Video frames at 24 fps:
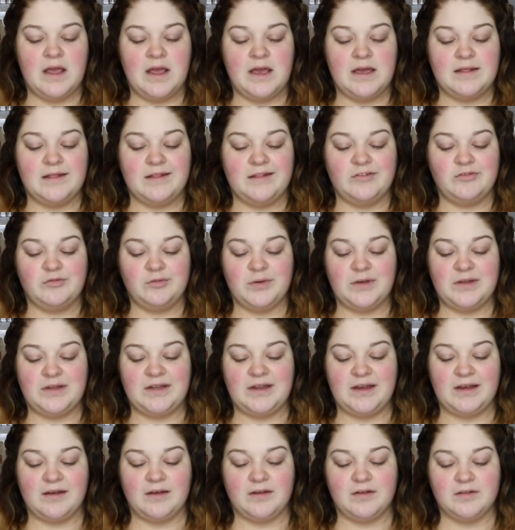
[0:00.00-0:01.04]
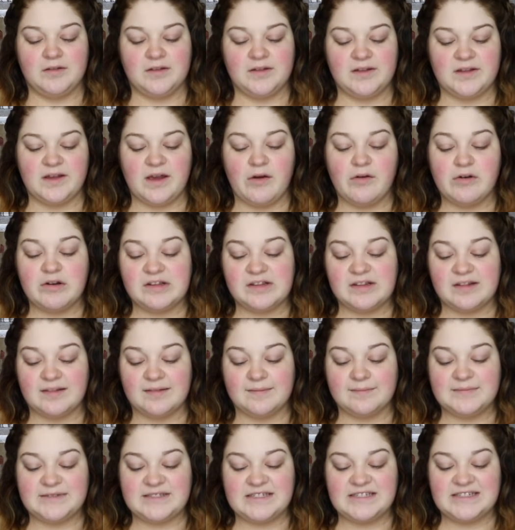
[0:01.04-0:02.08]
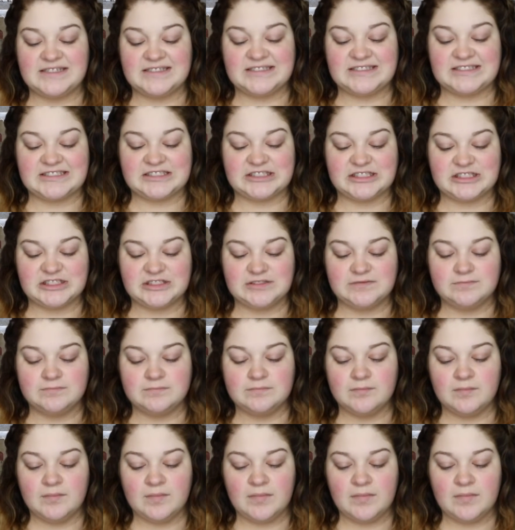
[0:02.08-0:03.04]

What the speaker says: And this retails, oh, it's limited edition,